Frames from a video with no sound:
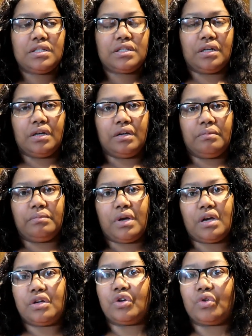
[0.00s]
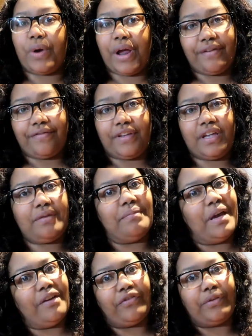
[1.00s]
some gravy
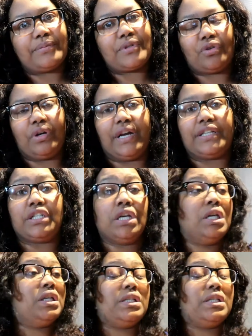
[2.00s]
made from scratch